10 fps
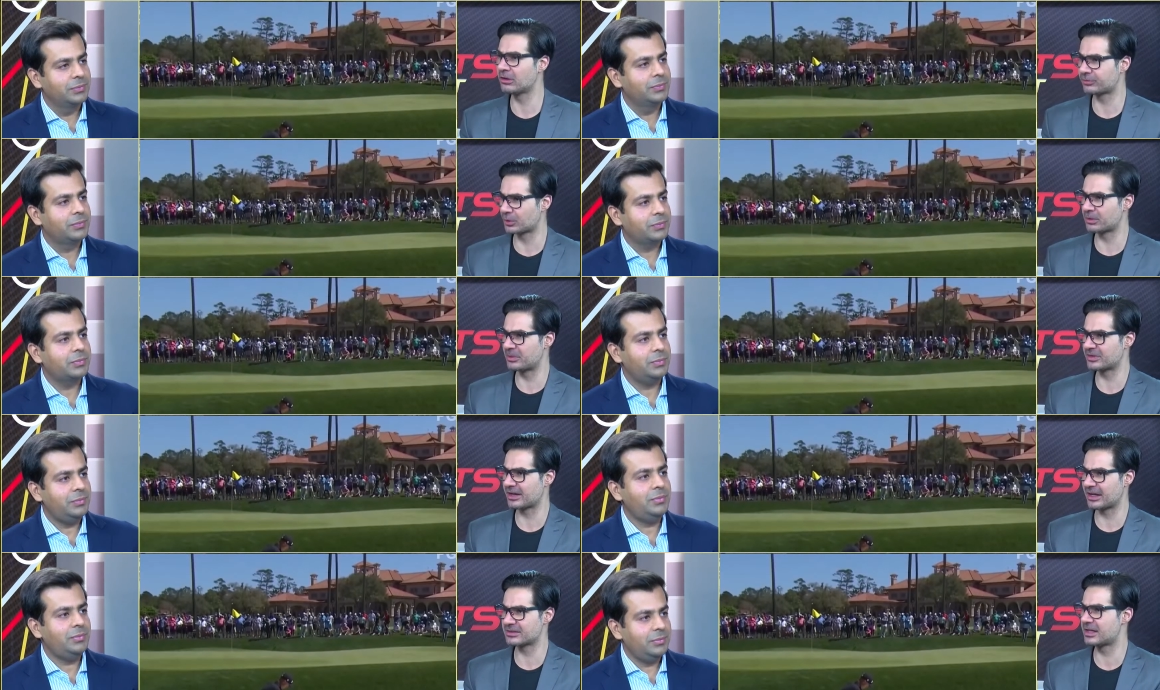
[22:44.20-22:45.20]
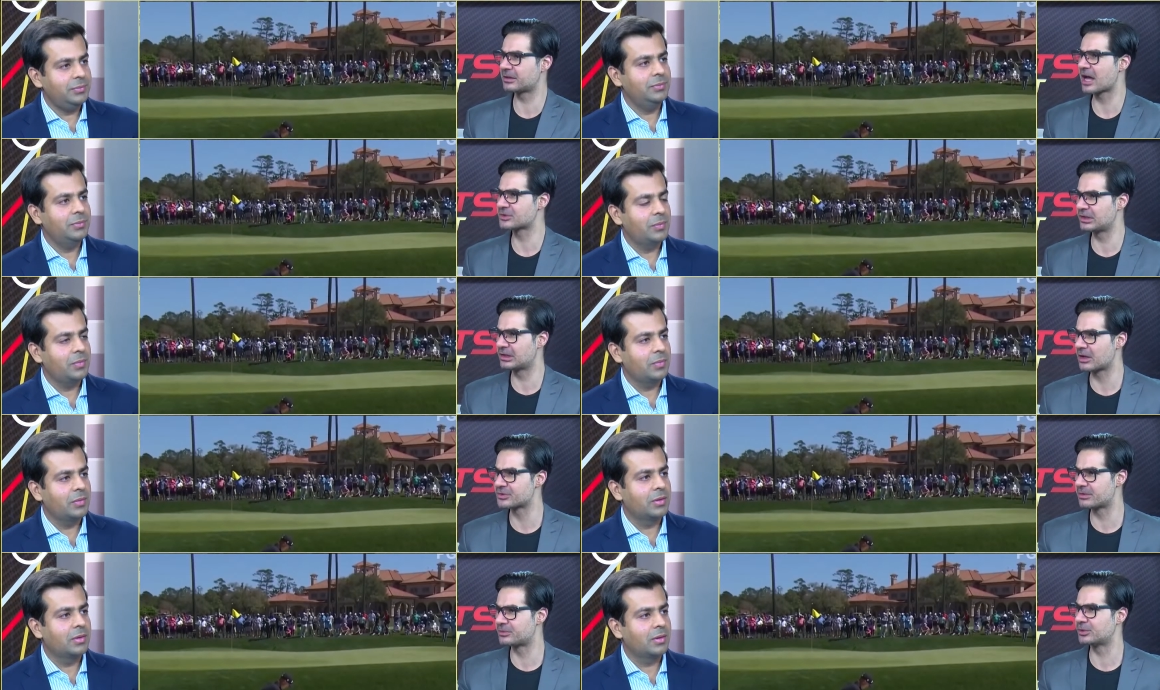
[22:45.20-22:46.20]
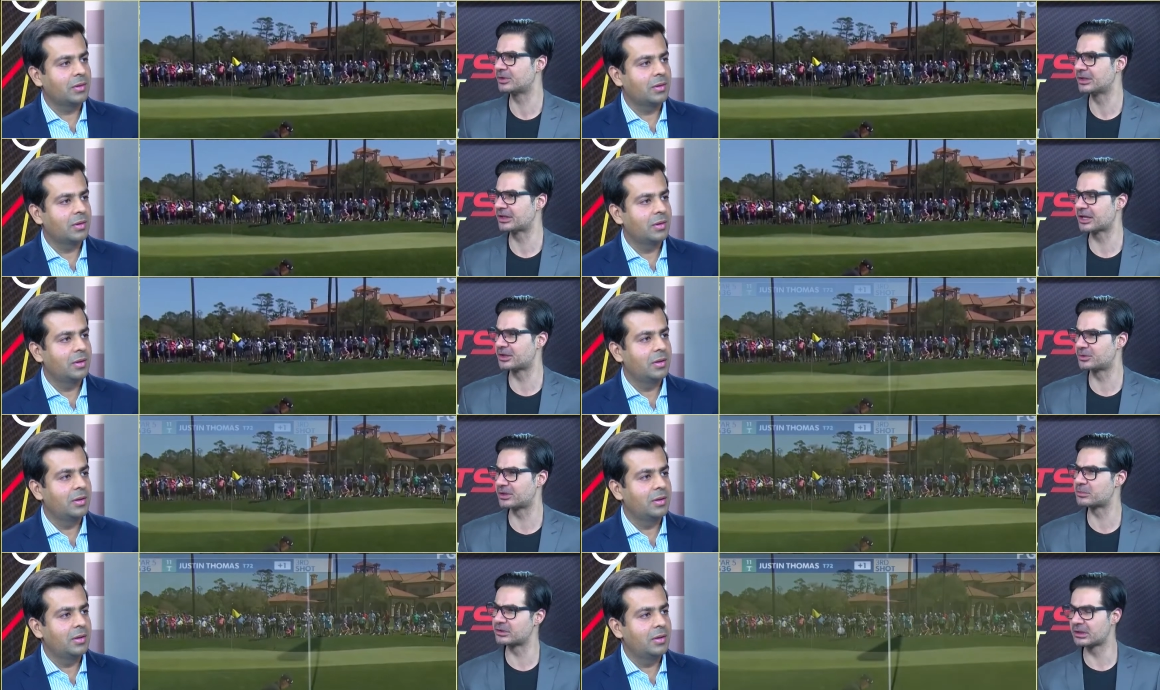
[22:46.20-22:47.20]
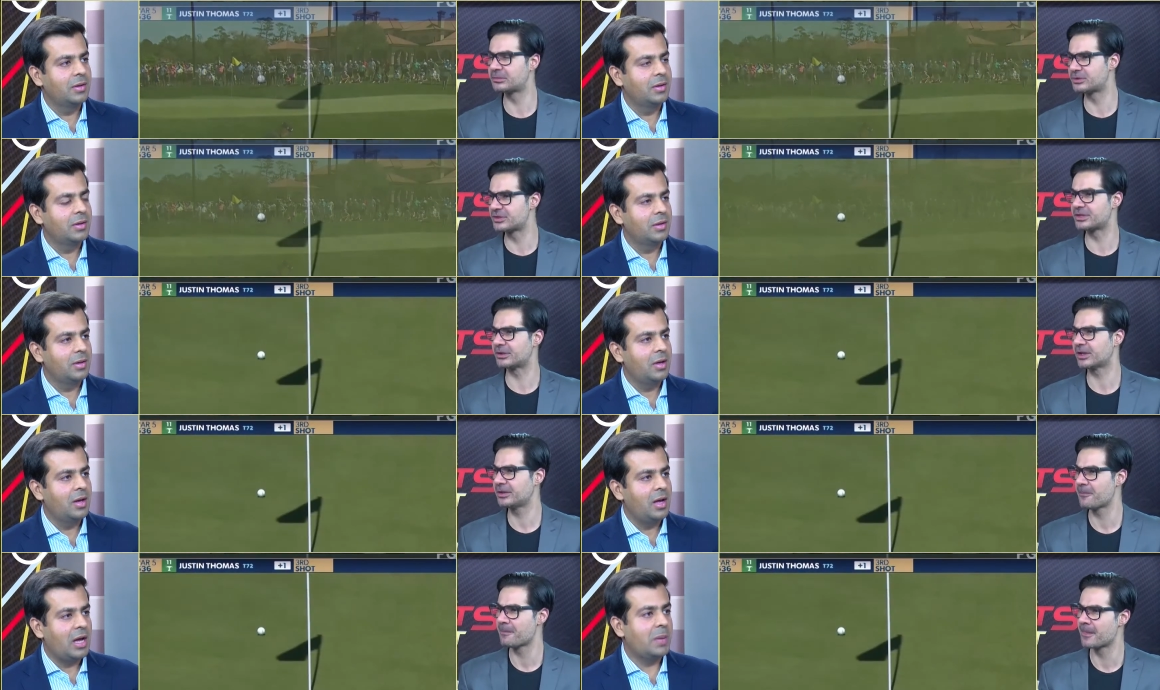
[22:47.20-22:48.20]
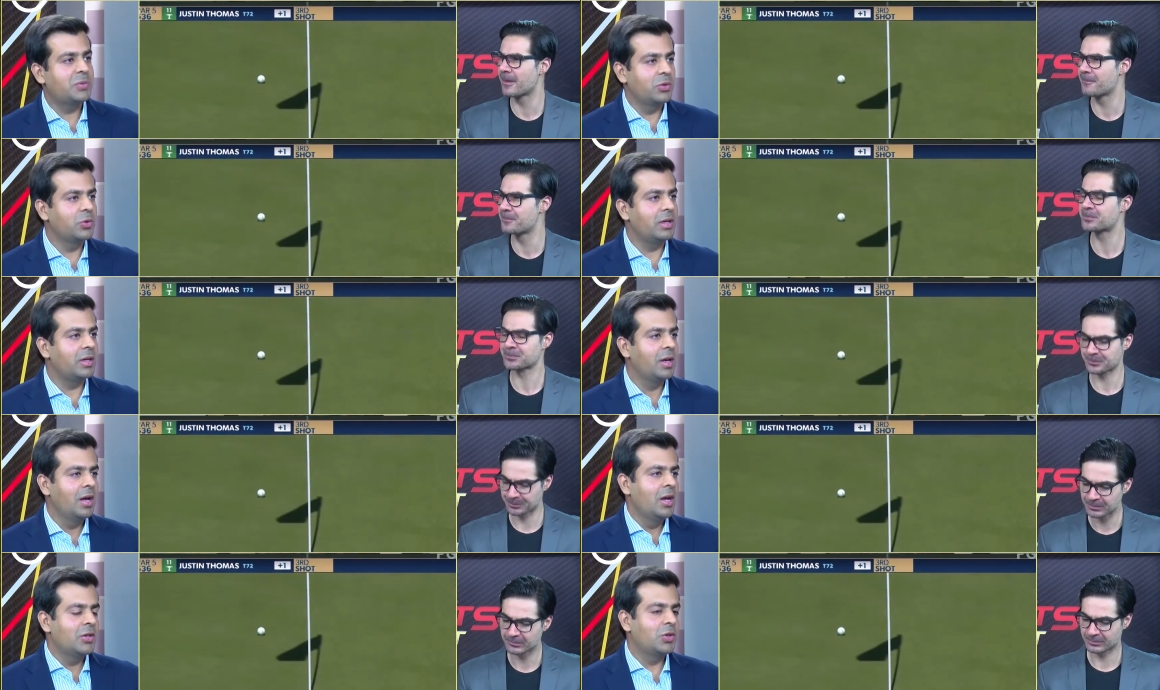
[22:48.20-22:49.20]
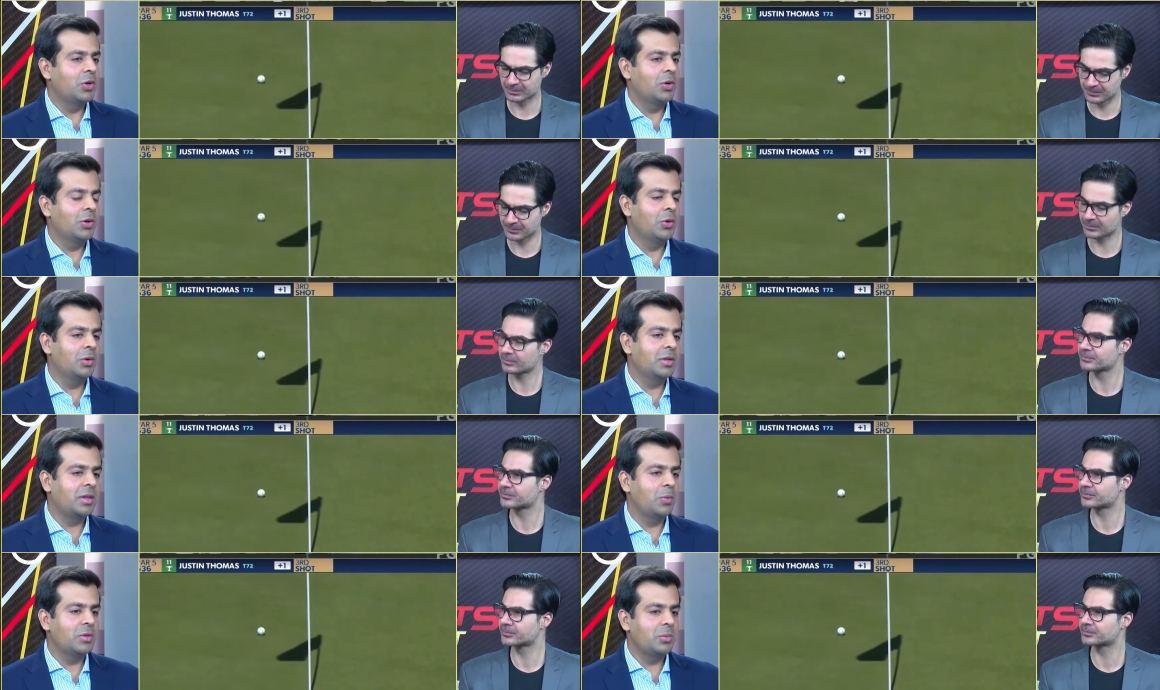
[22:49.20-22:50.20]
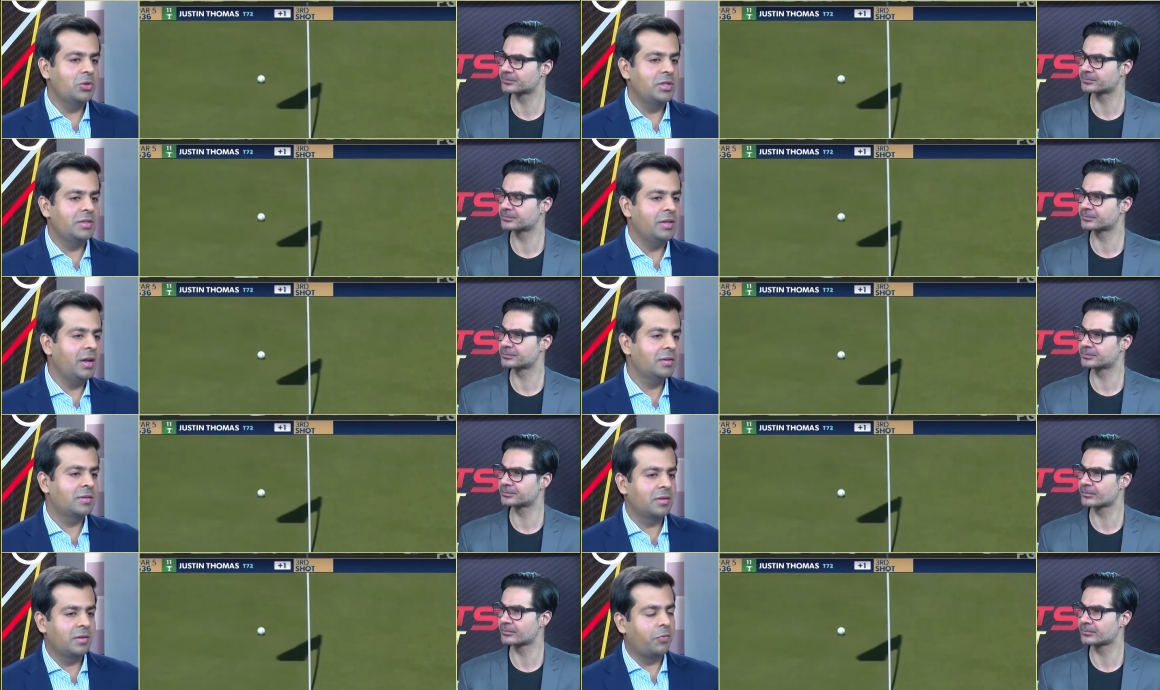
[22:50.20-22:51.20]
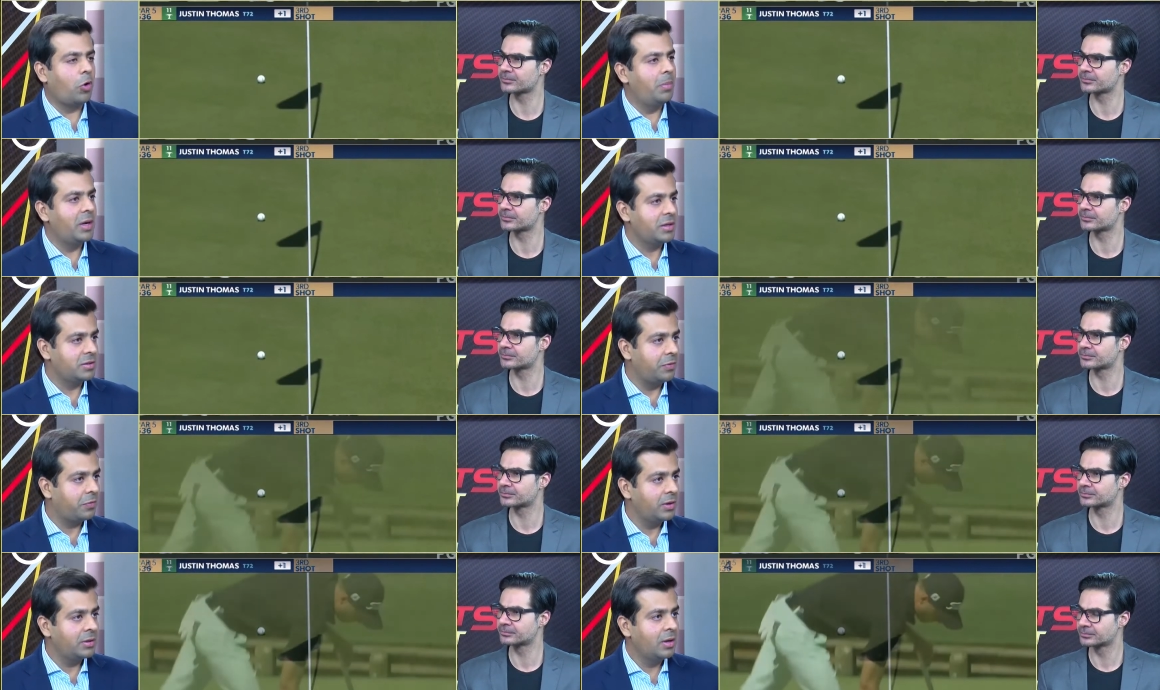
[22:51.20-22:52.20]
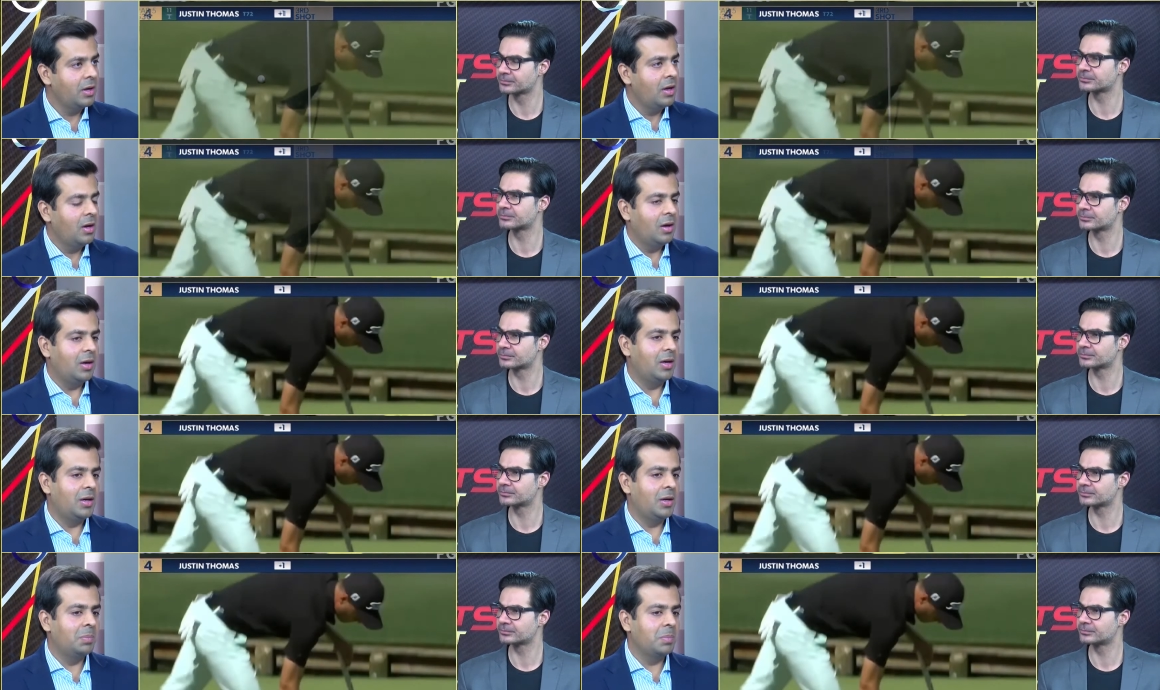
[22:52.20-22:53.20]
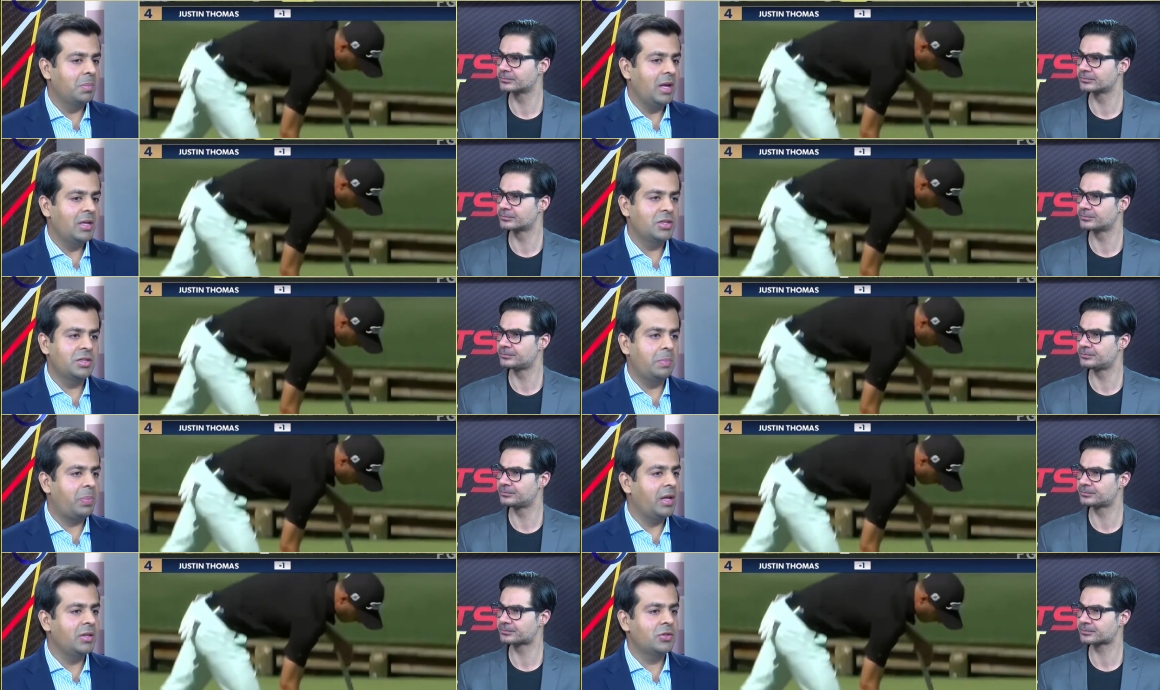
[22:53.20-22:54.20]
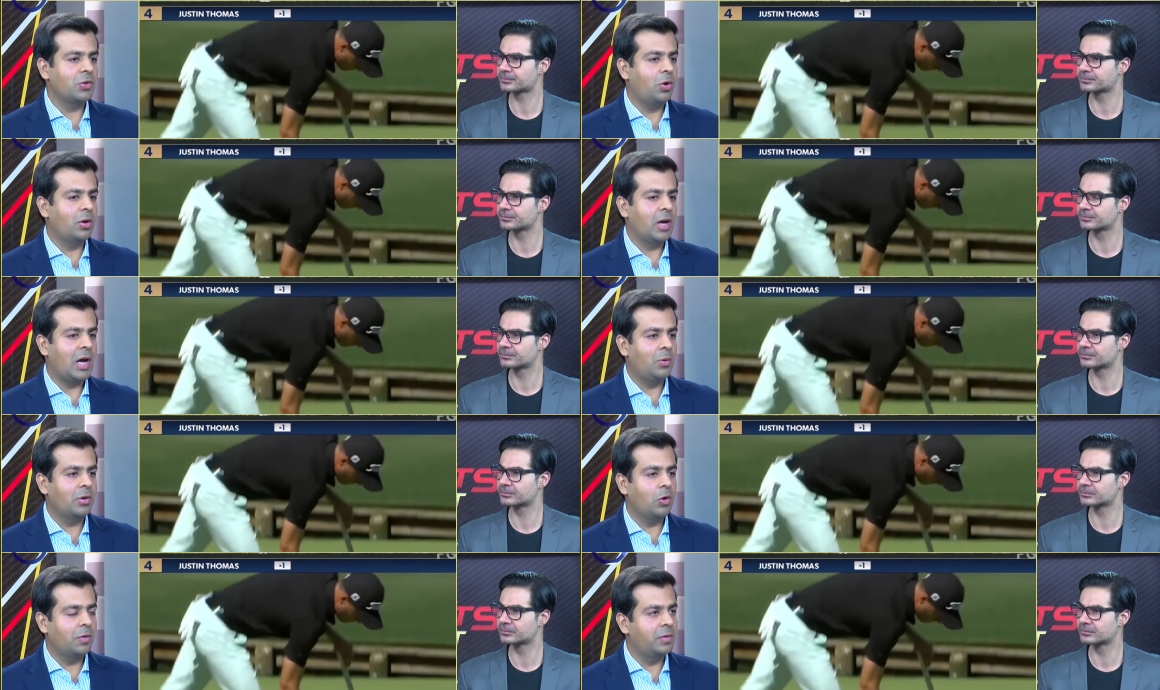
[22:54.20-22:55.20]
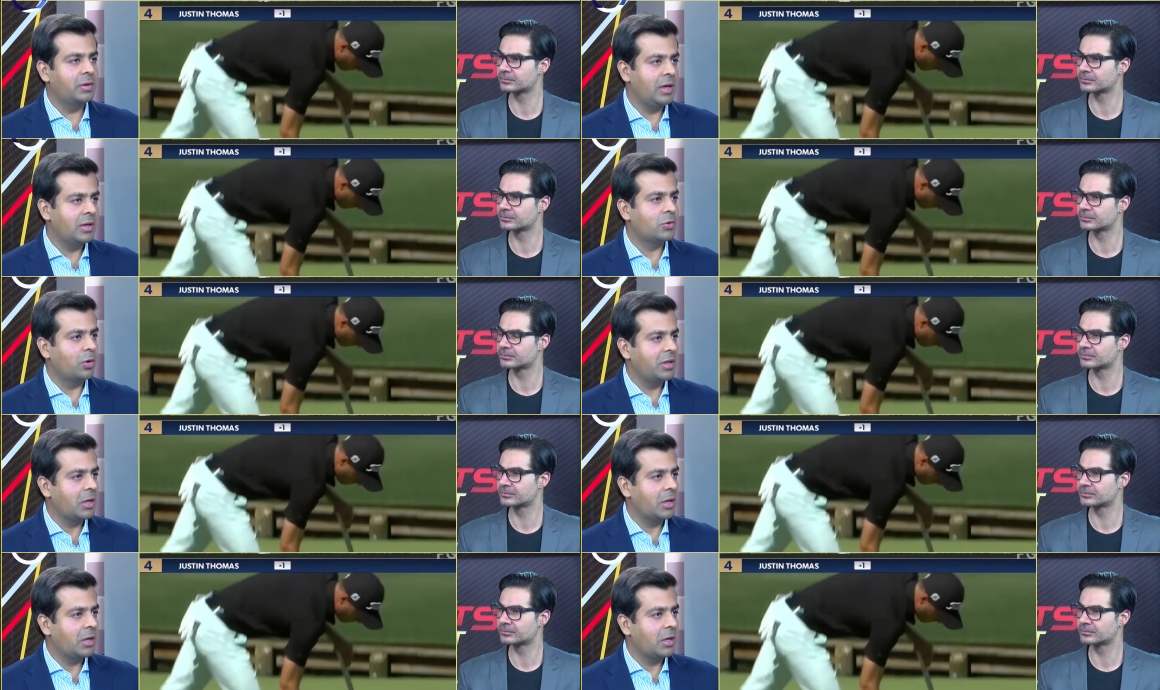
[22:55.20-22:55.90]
Speaker 1: golf tournaments, I guess that actually allows them to get into WGC, right? Absolutely. So, you know, the
Speaker 2: thing with WGC is the format is different. It just depends on how a golfer clicks on